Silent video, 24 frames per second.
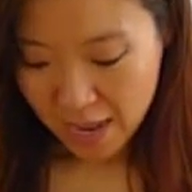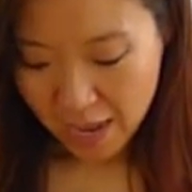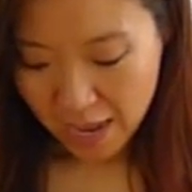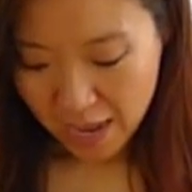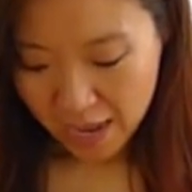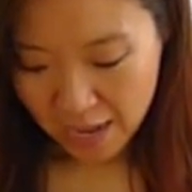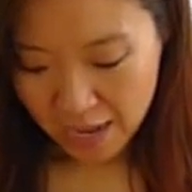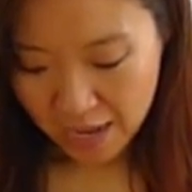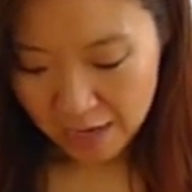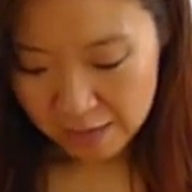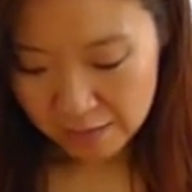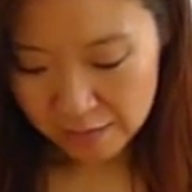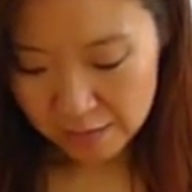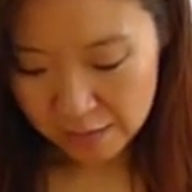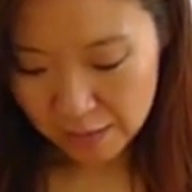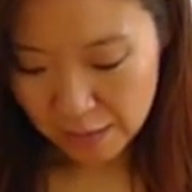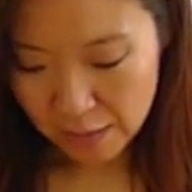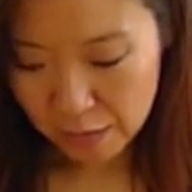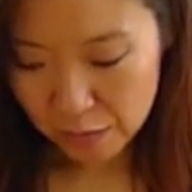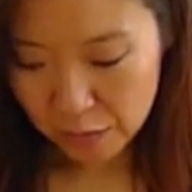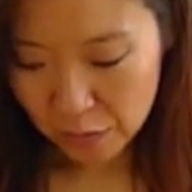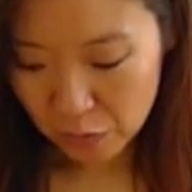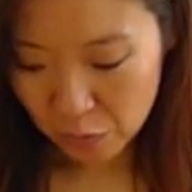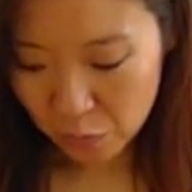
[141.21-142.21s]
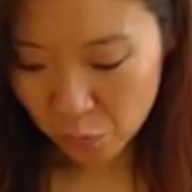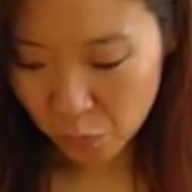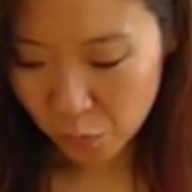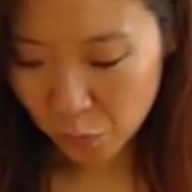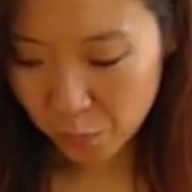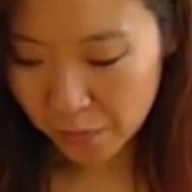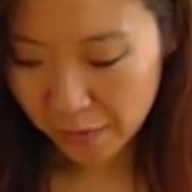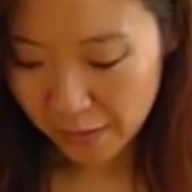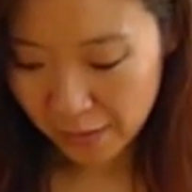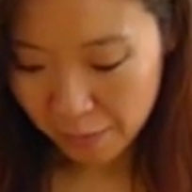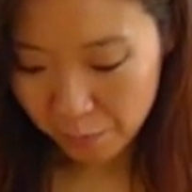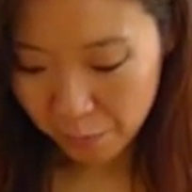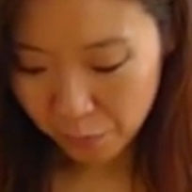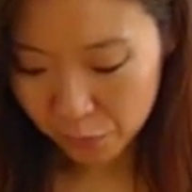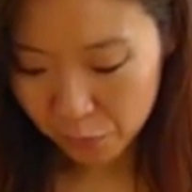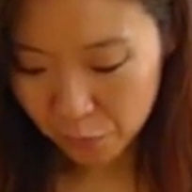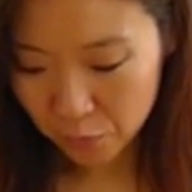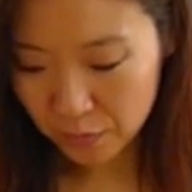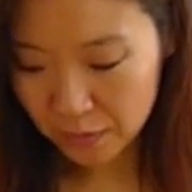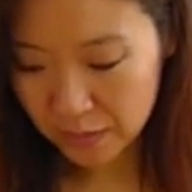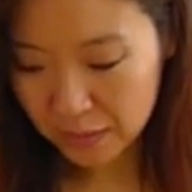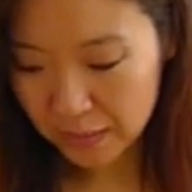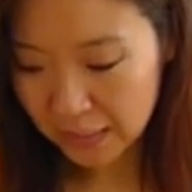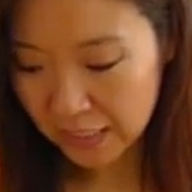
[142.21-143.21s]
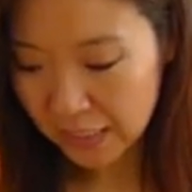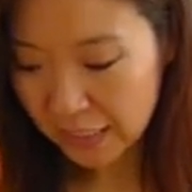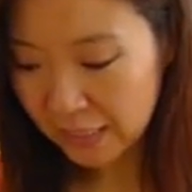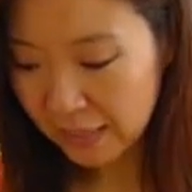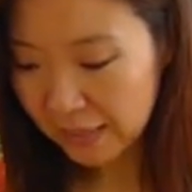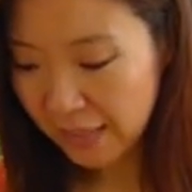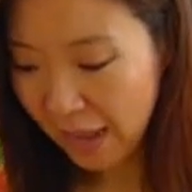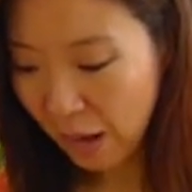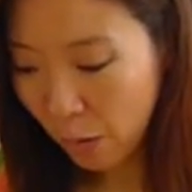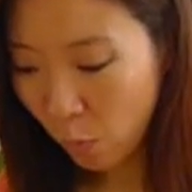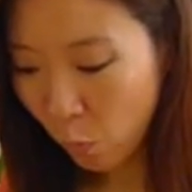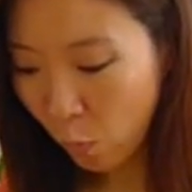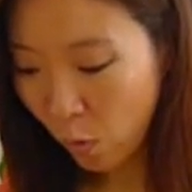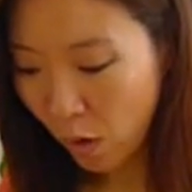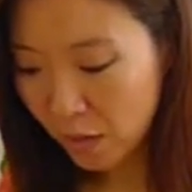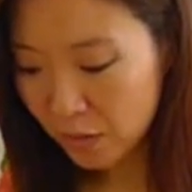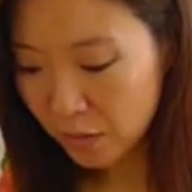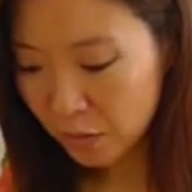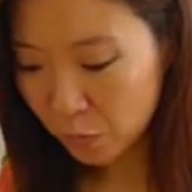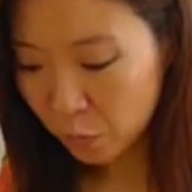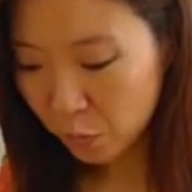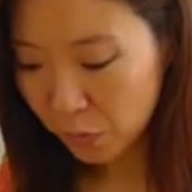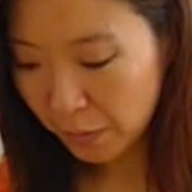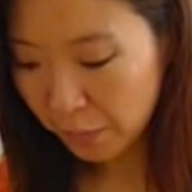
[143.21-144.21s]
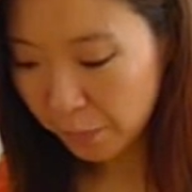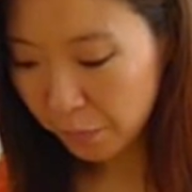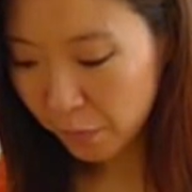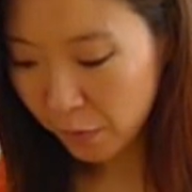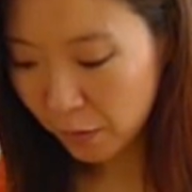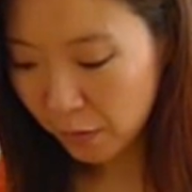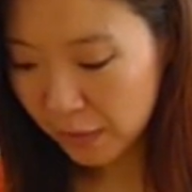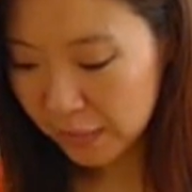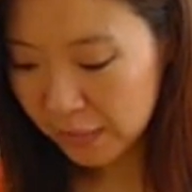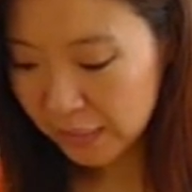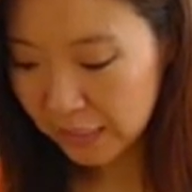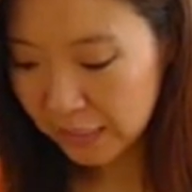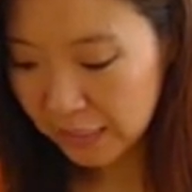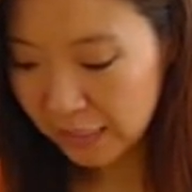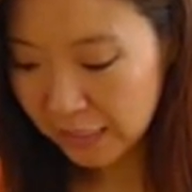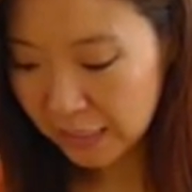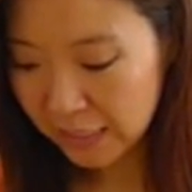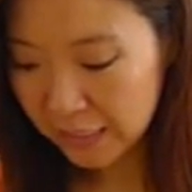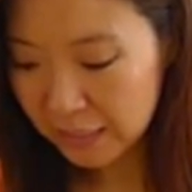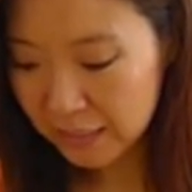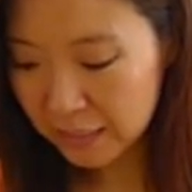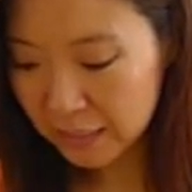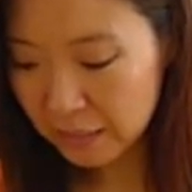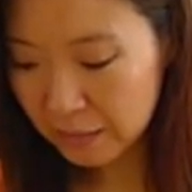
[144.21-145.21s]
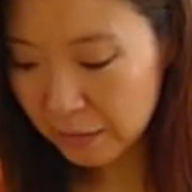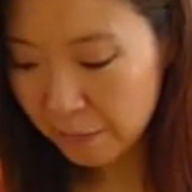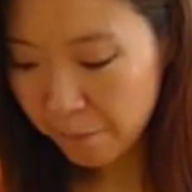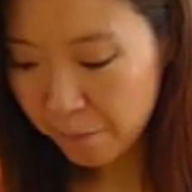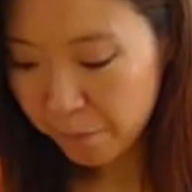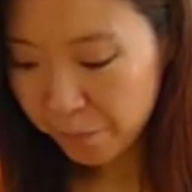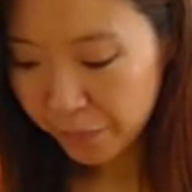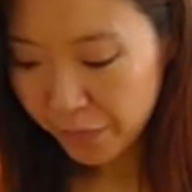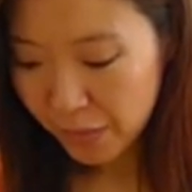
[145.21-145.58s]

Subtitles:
And you will be able to see that once we put these